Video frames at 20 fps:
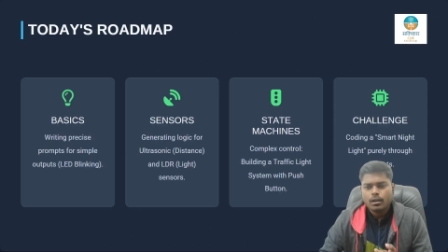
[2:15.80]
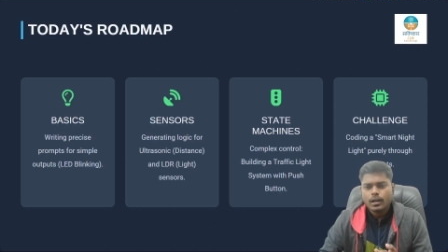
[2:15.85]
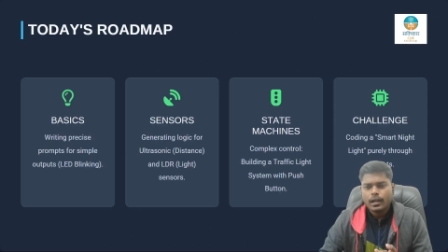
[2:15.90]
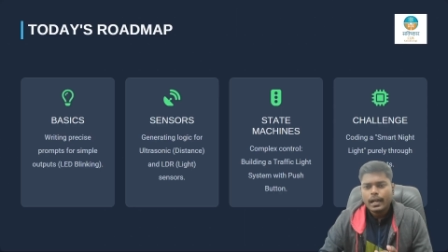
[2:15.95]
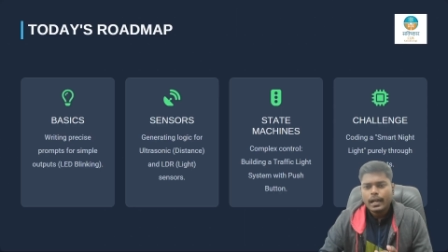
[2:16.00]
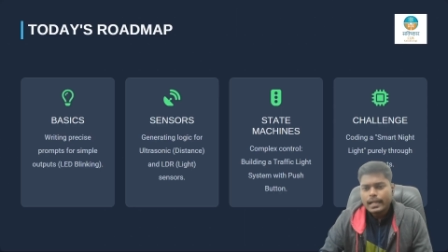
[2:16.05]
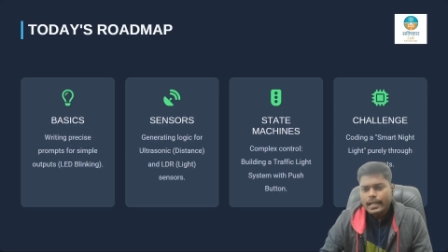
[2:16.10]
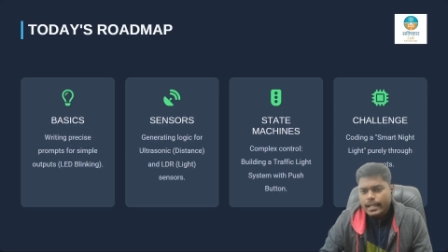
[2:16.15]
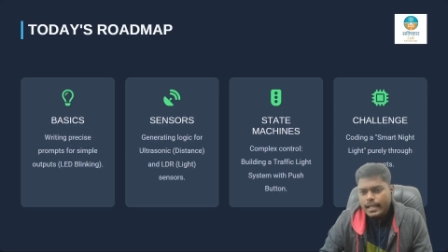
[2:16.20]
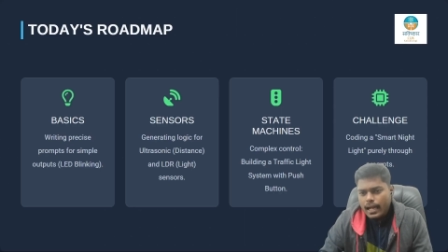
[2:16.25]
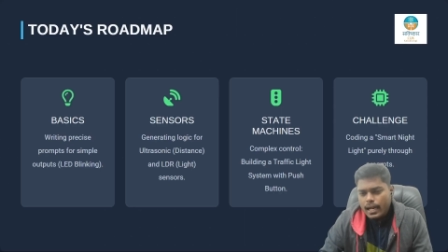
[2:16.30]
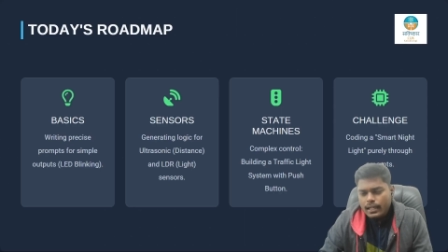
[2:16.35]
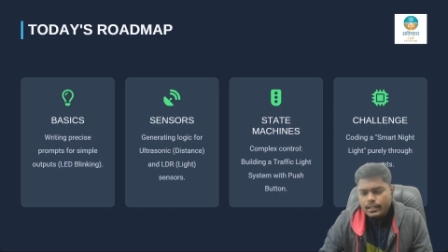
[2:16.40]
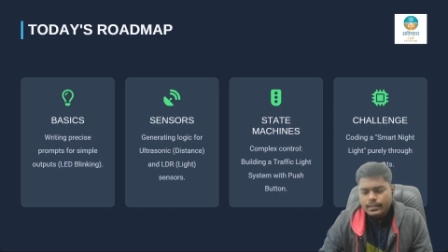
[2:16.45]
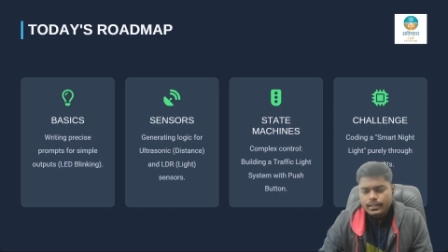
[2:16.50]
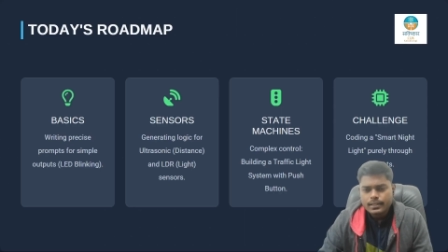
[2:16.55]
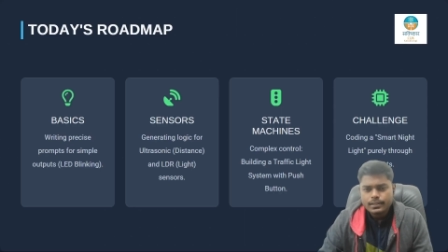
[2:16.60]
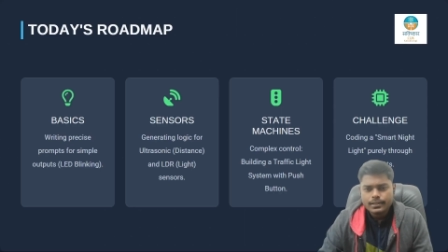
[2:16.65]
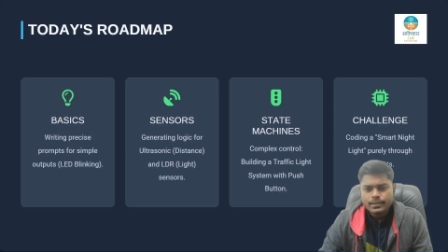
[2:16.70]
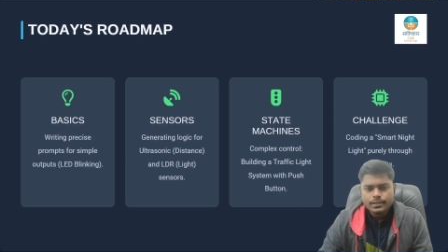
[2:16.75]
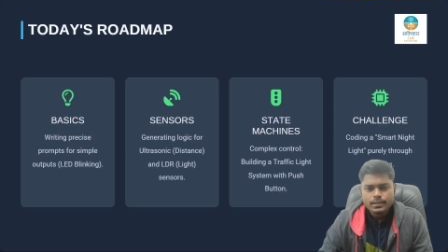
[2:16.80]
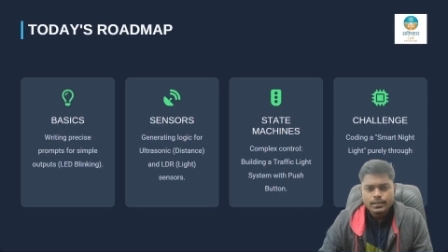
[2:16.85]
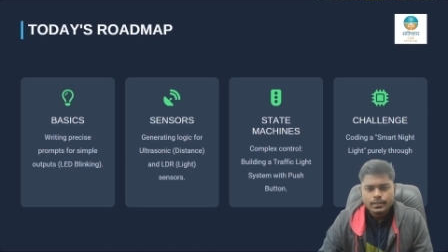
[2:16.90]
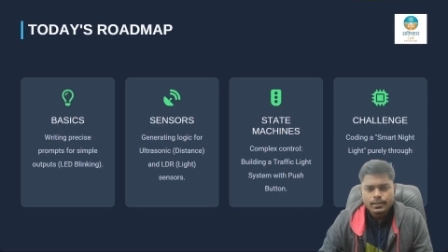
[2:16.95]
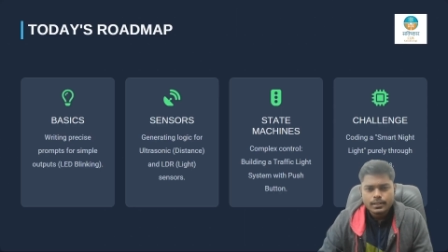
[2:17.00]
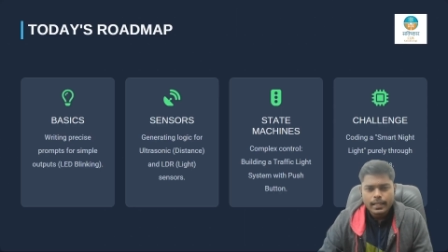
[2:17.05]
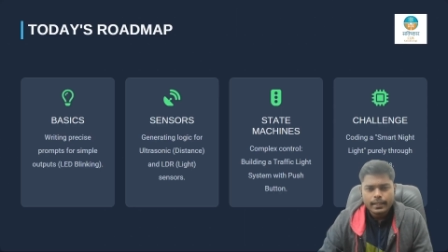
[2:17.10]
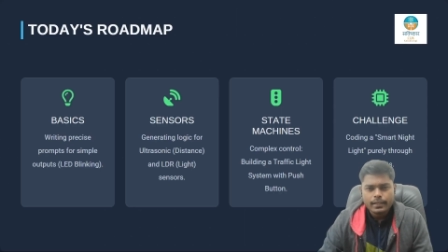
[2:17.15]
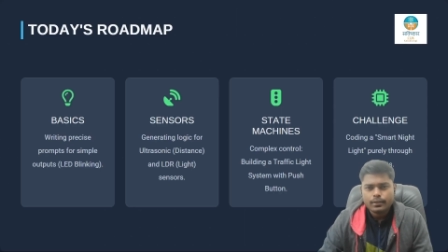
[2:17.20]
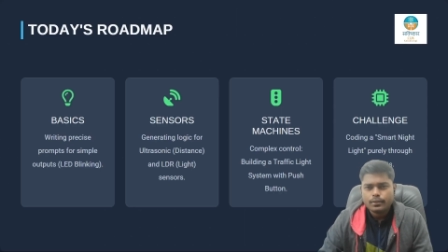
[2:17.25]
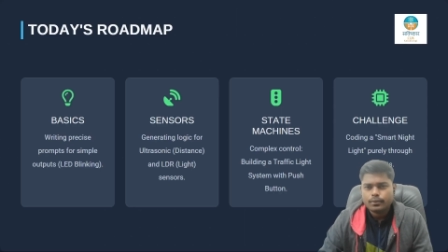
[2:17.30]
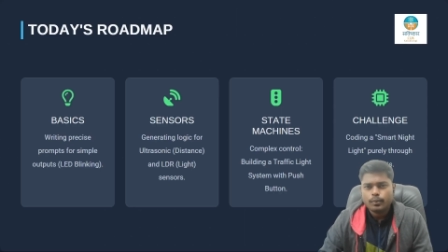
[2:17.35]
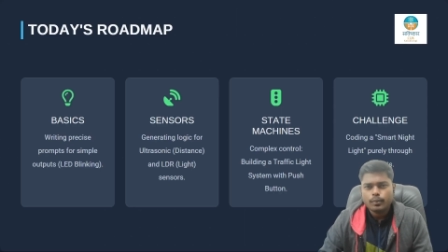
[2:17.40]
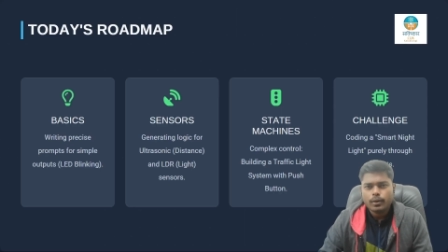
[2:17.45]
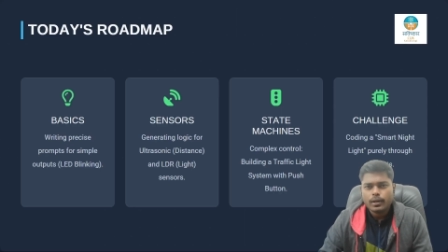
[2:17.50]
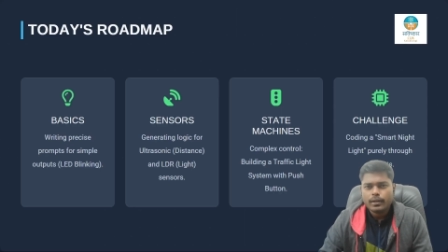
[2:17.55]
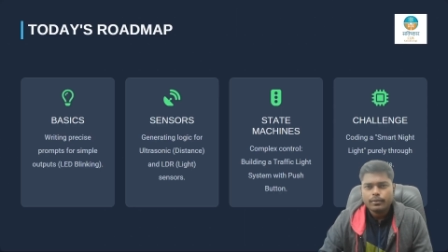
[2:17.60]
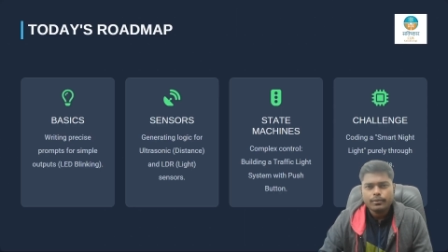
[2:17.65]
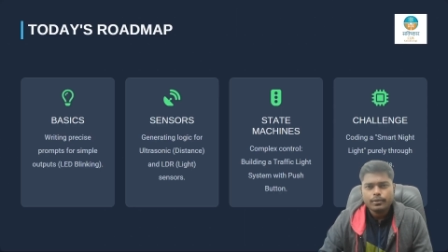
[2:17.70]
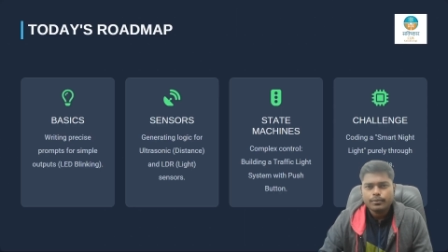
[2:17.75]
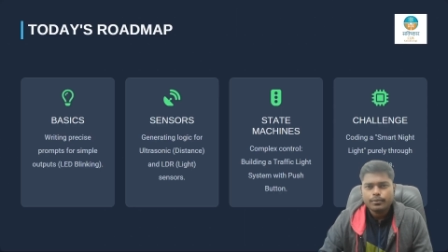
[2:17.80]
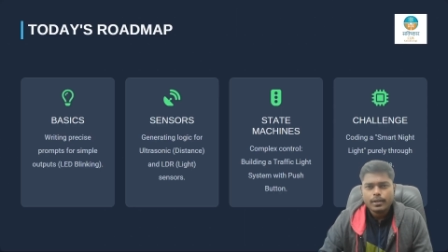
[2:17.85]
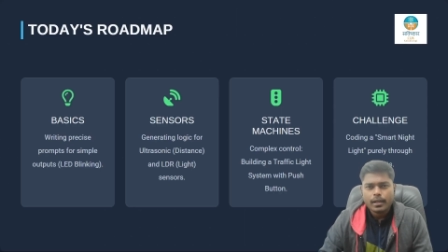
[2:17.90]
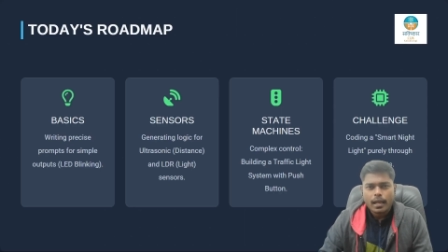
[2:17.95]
or LDR sensor, like whatever